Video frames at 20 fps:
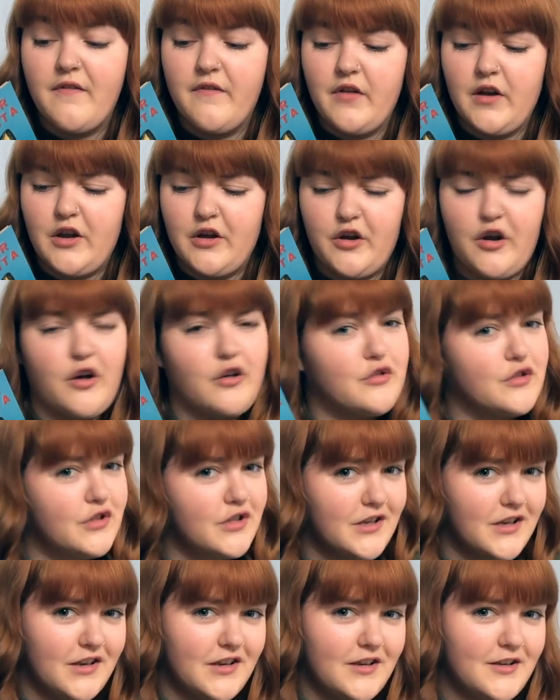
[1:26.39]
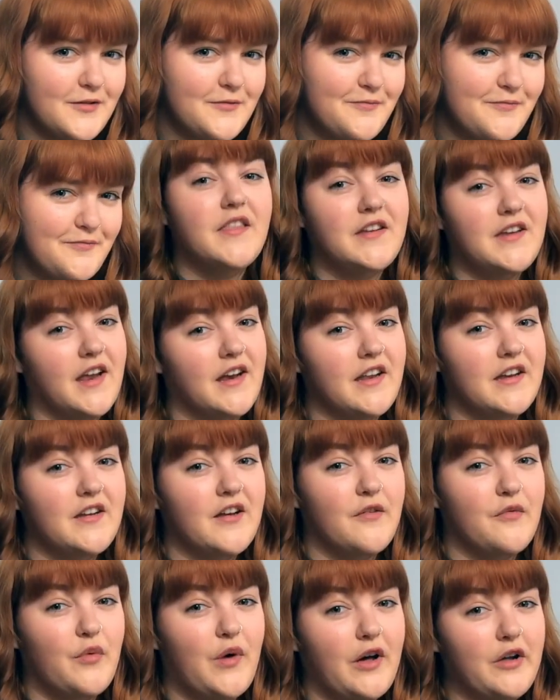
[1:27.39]
Volokhonsky. The
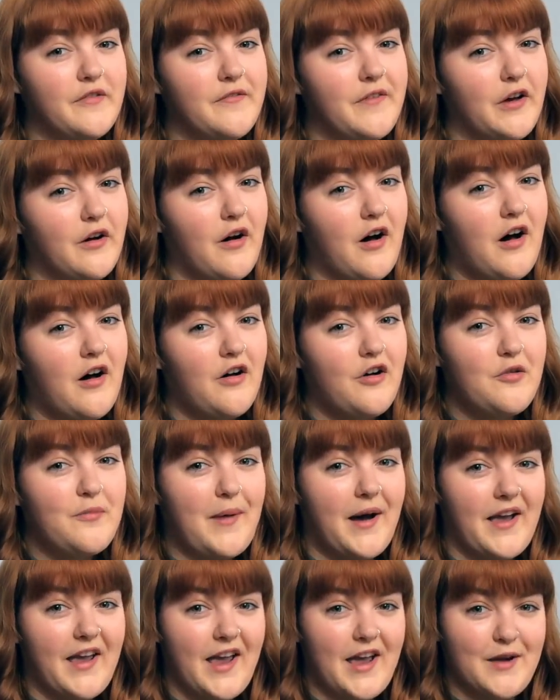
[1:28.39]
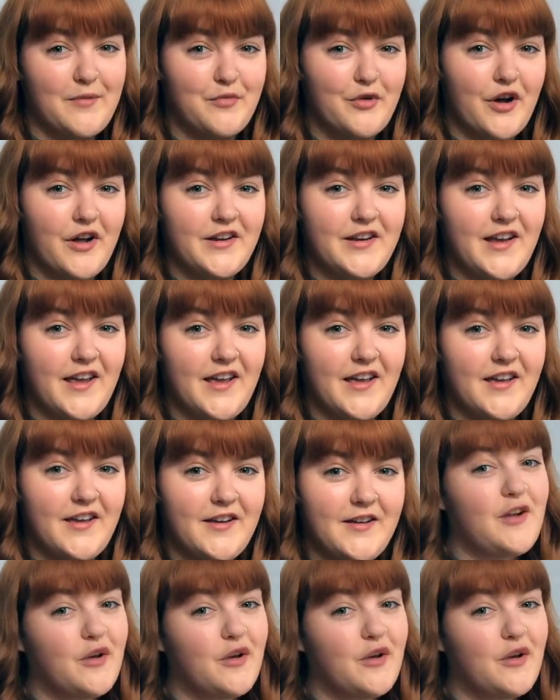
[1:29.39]
Tenant of Wildfell Hall by Anne Bronte.